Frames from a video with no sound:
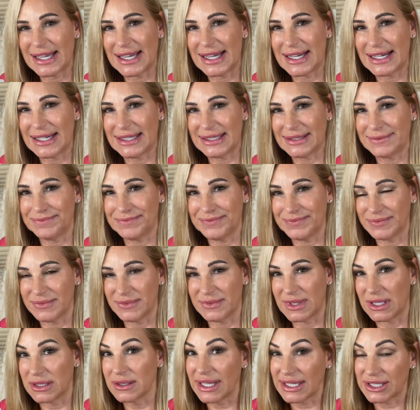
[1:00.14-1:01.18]
uh,
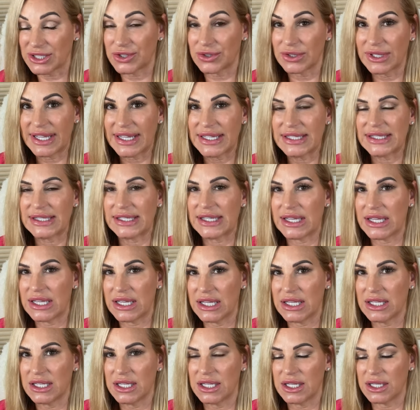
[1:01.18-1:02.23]
electrolytes
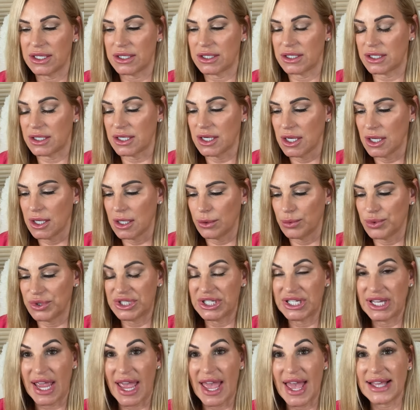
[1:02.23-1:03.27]
in here,
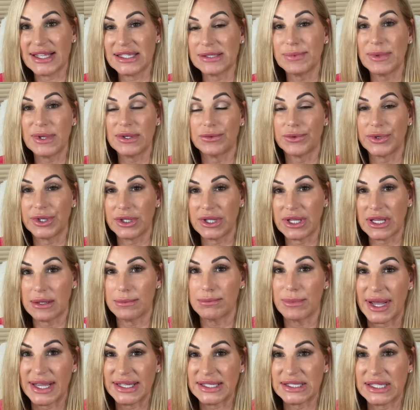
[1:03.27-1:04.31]
which has been really
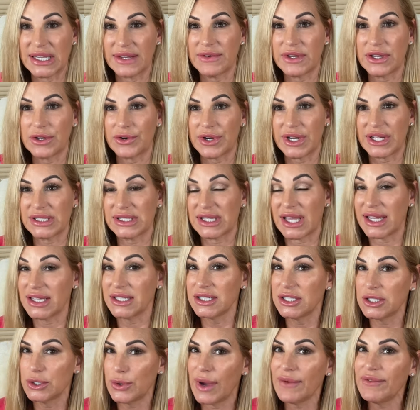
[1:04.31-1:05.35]
my saving grace. I
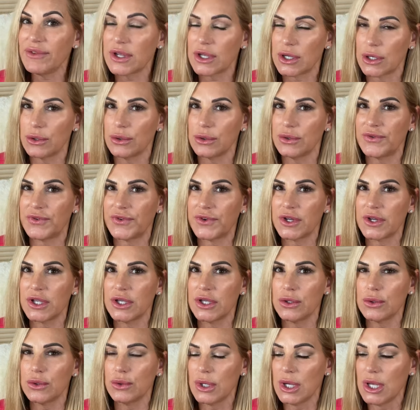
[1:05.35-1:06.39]
do have the code for
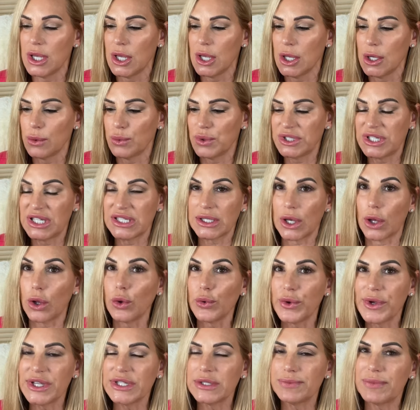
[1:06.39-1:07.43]
you, which has
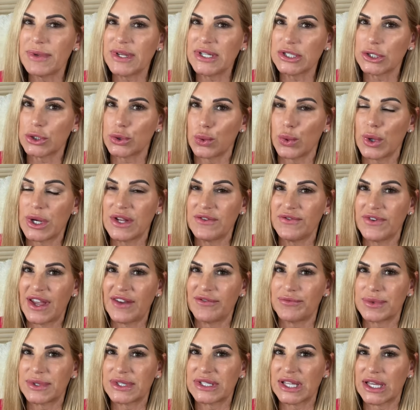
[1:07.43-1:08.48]
always been twenty-five
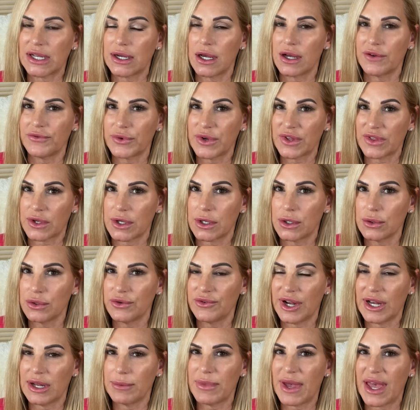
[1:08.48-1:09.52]
percent off with code
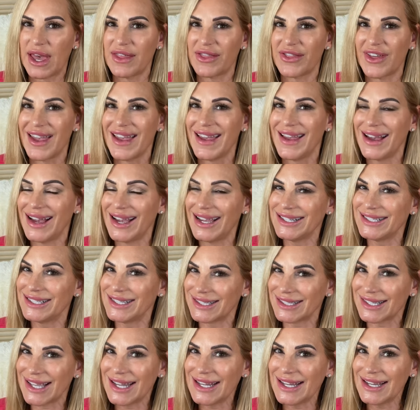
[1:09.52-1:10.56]
Greta Beth. I
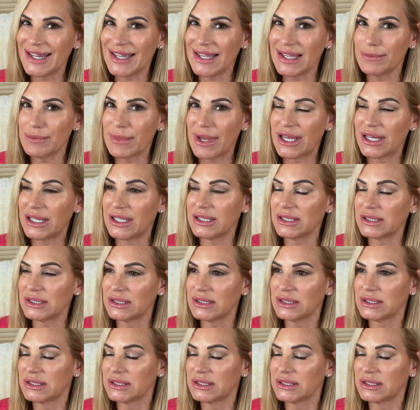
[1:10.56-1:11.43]
just got an email